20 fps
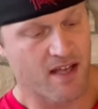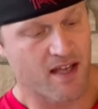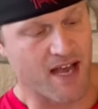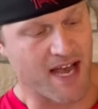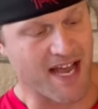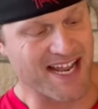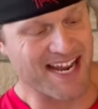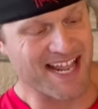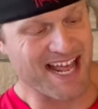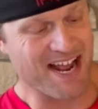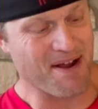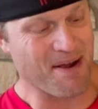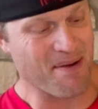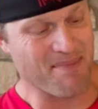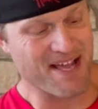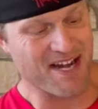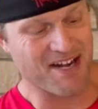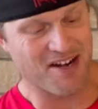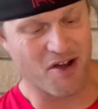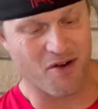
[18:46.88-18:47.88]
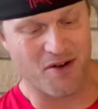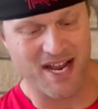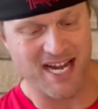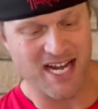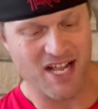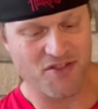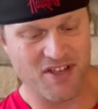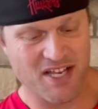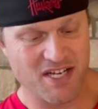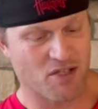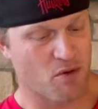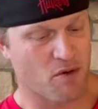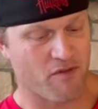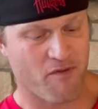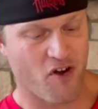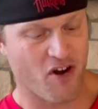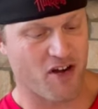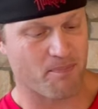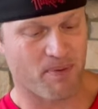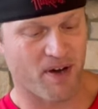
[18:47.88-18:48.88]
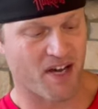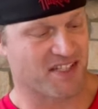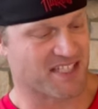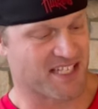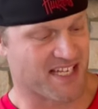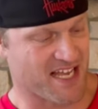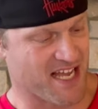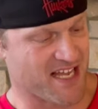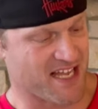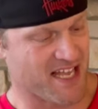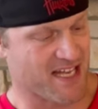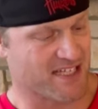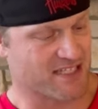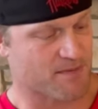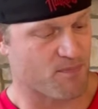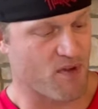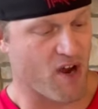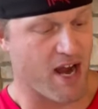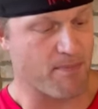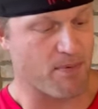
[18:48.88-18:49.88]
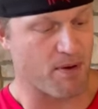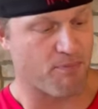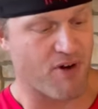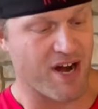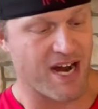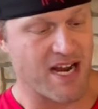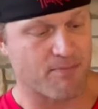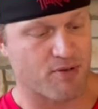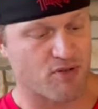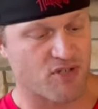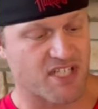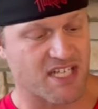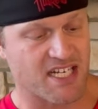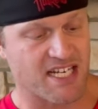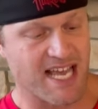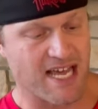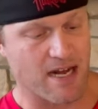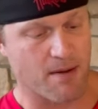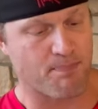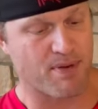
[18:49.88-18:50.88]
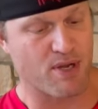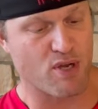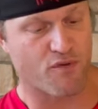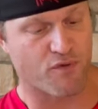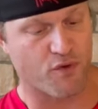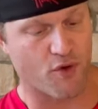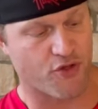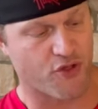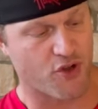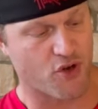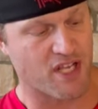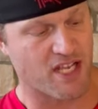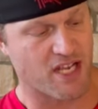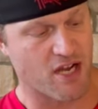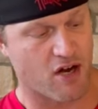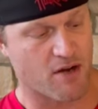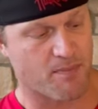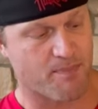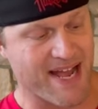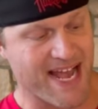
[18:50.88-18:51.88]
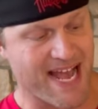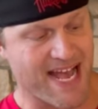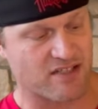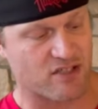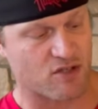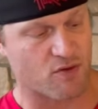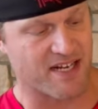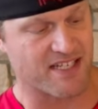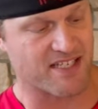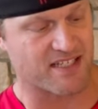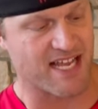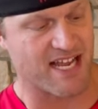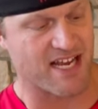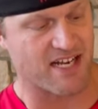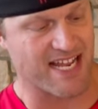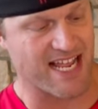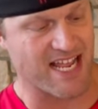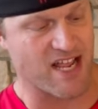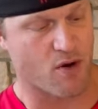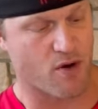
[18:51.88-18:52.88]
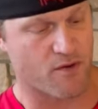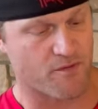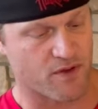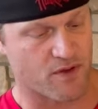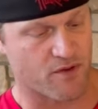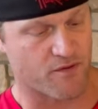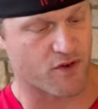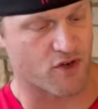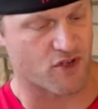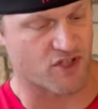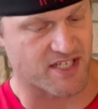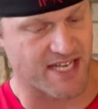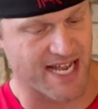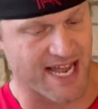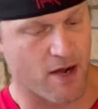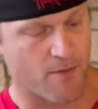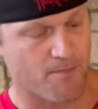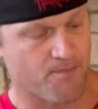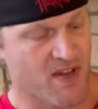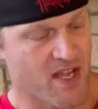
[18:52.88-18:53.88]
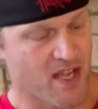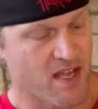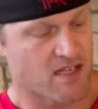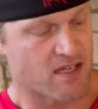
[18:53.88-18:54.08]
And I made a note, anything to avoid punting, I guess. All right, but Brian Buscini had a beautiful 30-yard pass to Isaiah Nayor for the first down.